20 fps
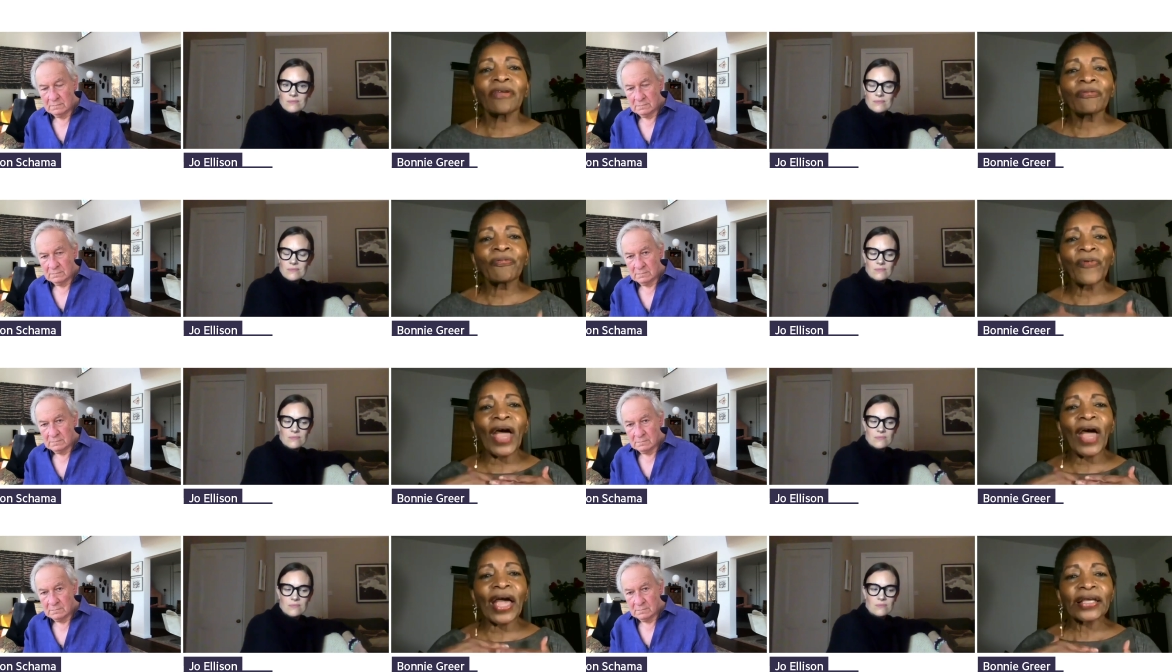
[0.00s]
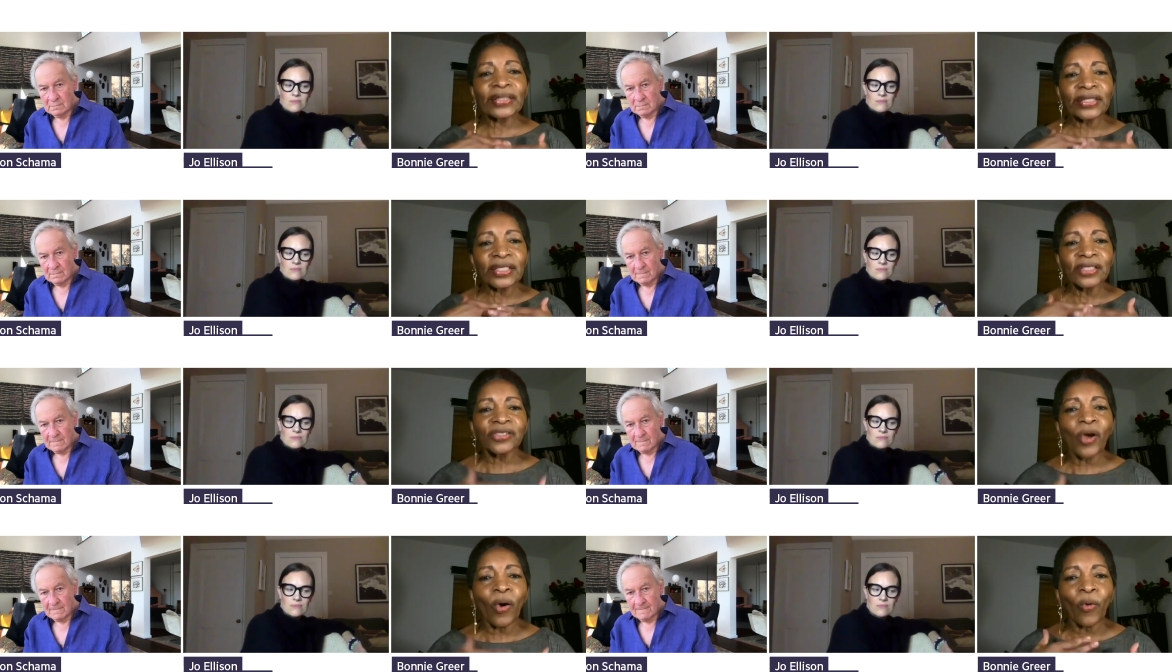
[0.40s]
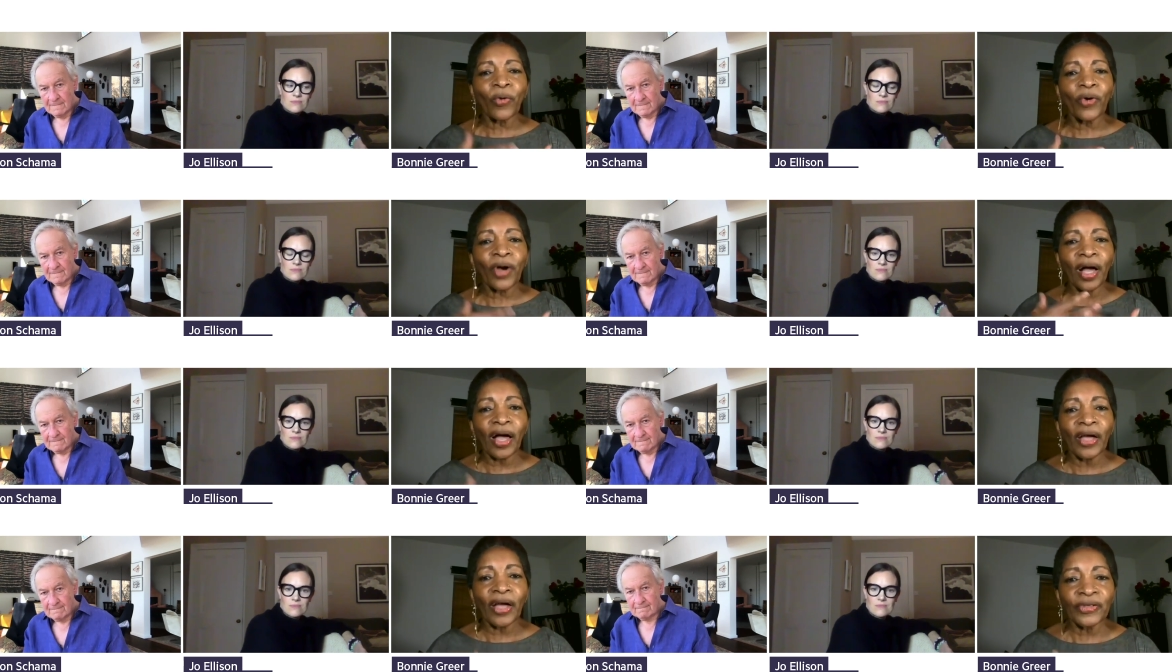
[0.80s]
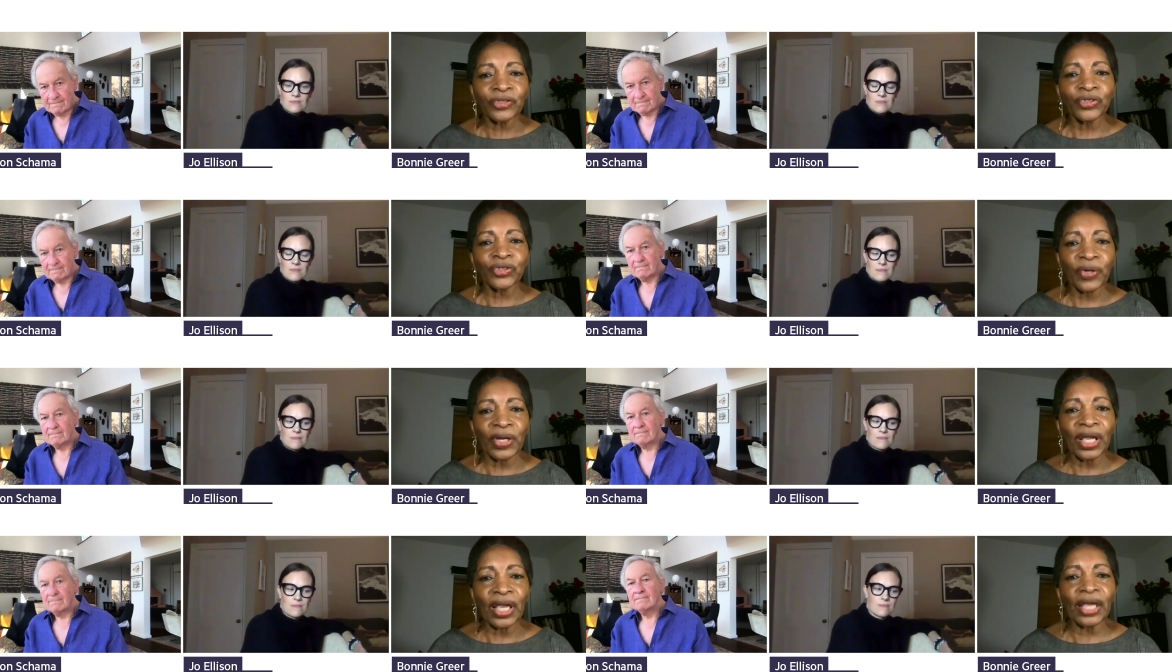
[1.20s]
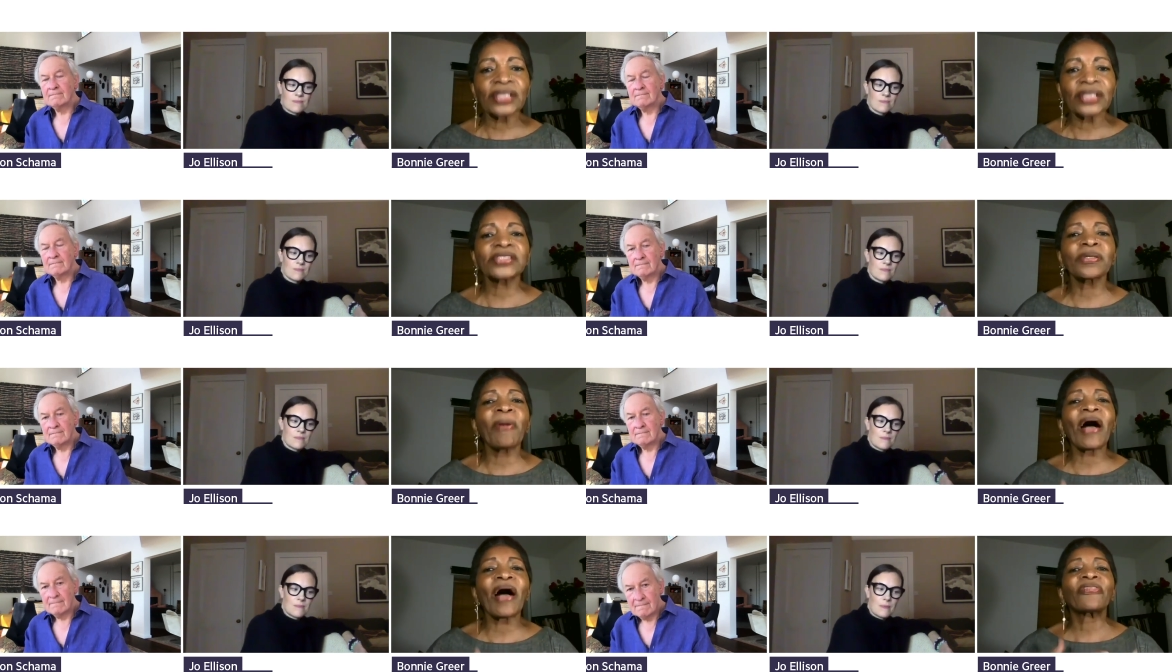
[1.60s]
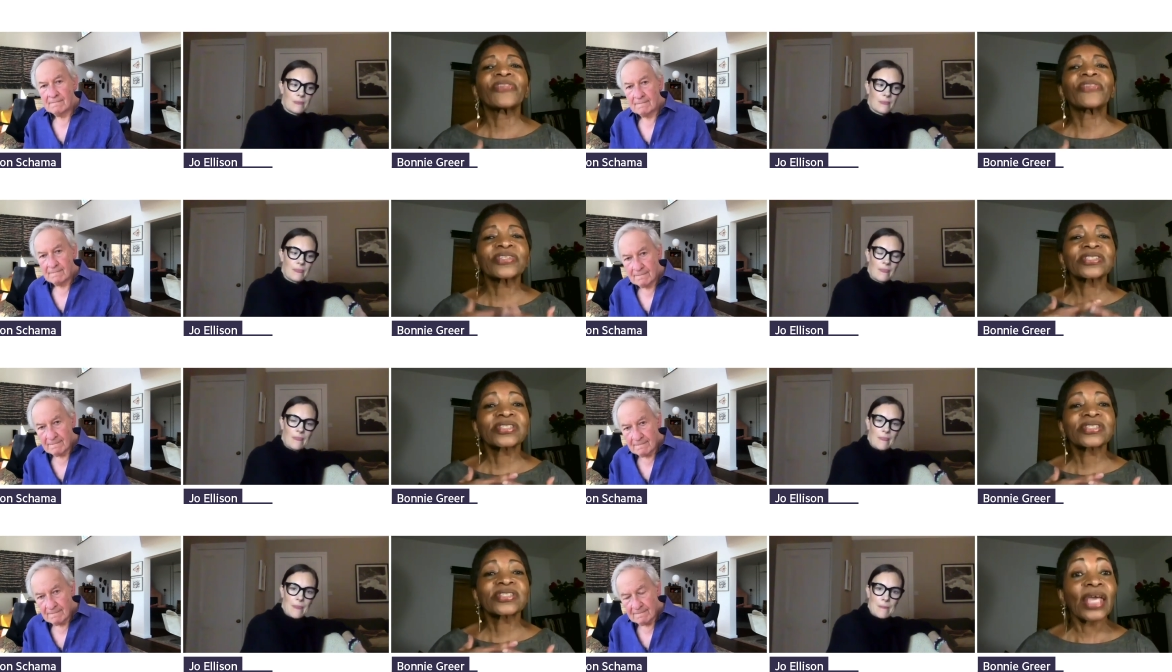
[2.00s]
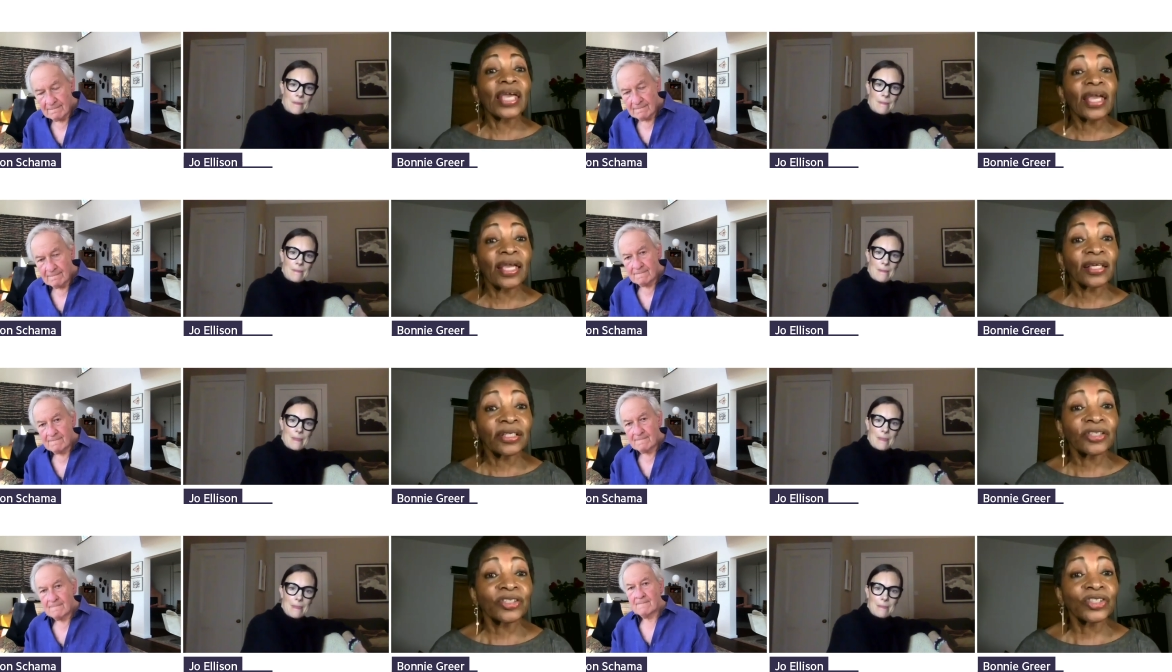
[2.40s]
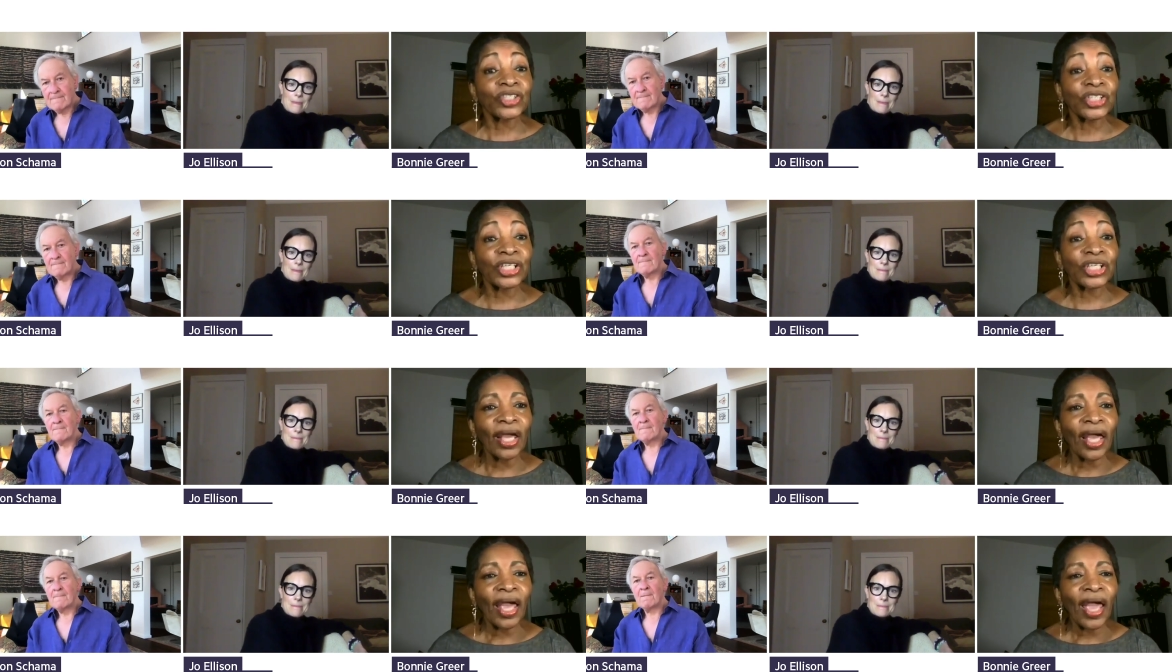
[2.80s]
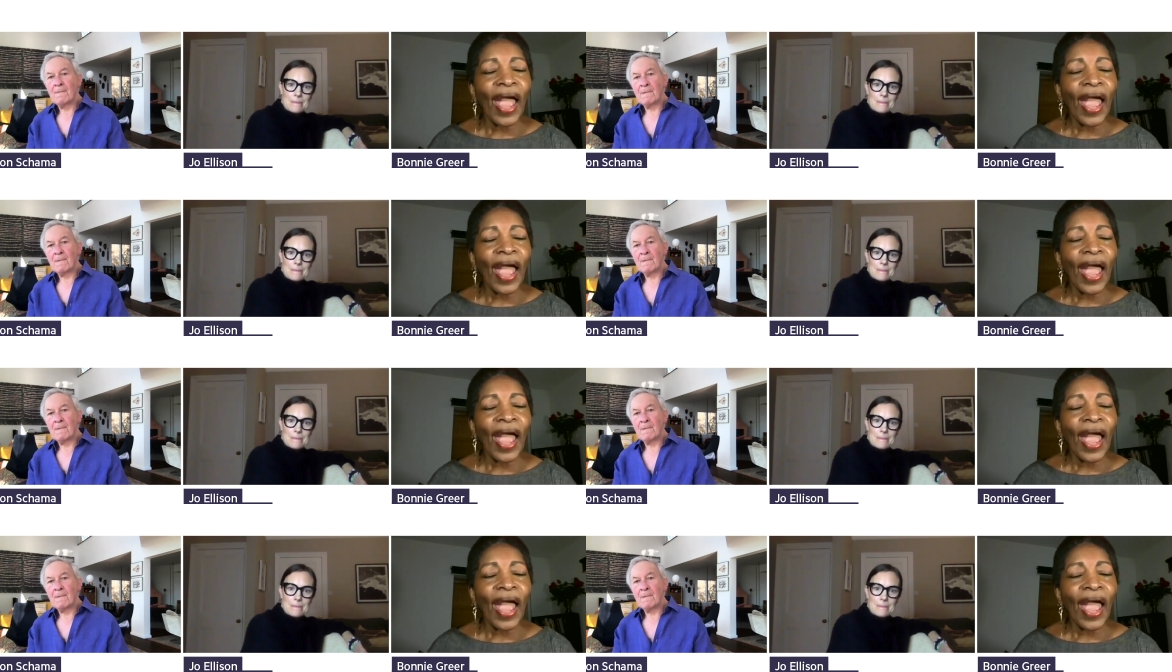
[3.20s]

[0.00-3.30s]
Speaker 1: In fact, this whole country is about the stage.